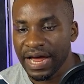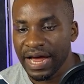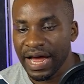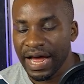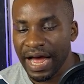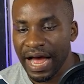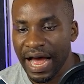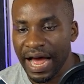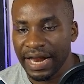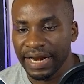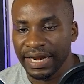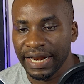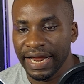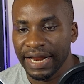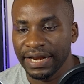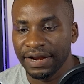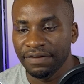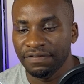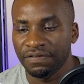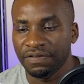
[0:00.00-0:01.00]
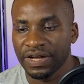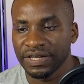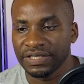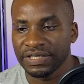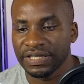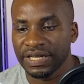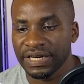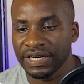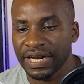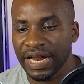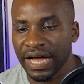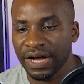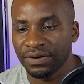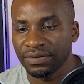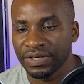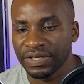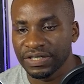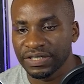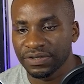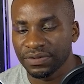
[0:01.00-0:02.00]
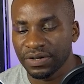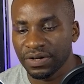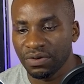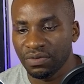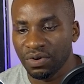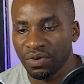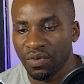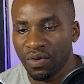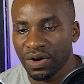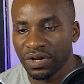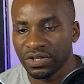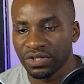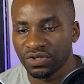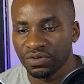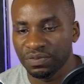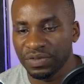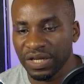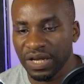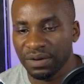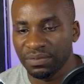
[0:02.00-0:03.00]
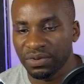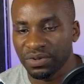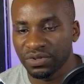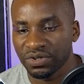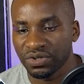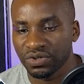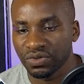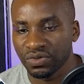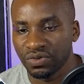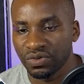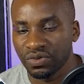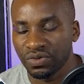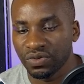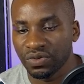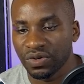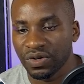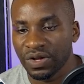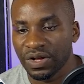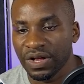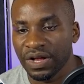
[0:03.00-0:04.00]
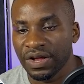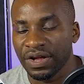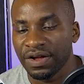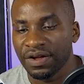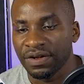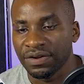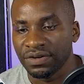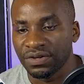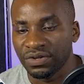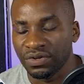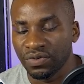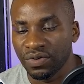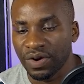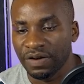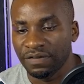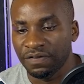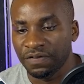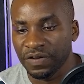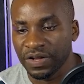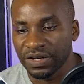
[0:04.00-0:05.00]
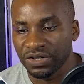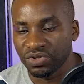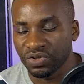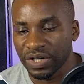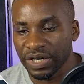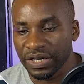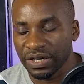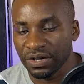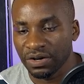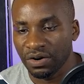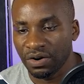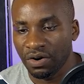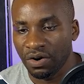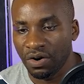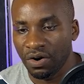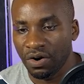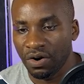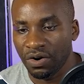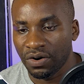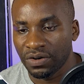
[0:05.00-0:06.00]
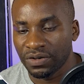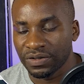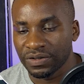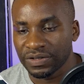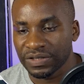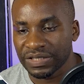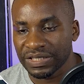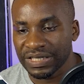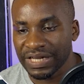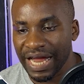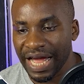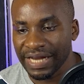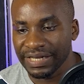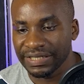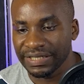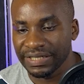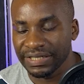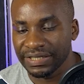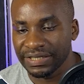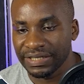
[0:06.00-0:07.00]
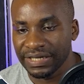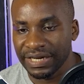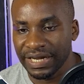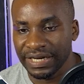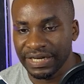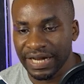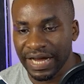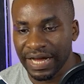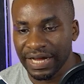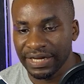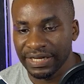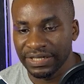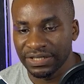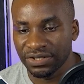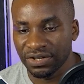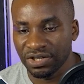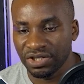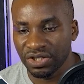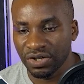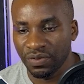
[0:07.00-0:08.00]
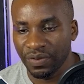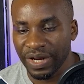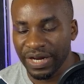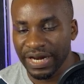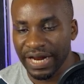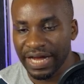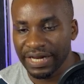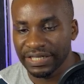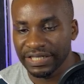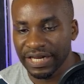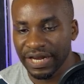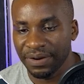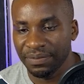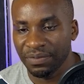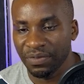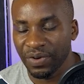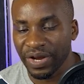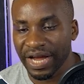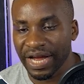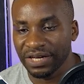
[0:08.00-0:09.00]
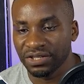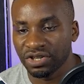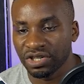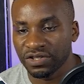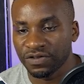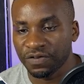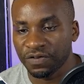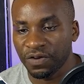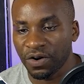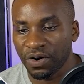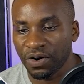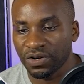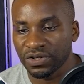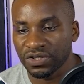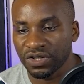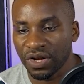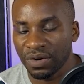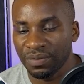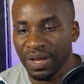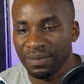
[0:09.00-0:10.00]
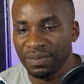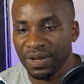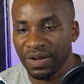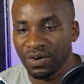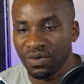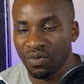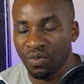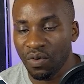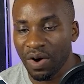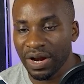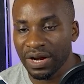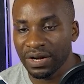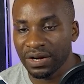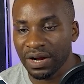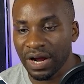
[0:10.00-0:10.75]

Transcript: And then the first thing now is we want to be able to do a filtering or slice this data in such a way that we can just focus on maybe one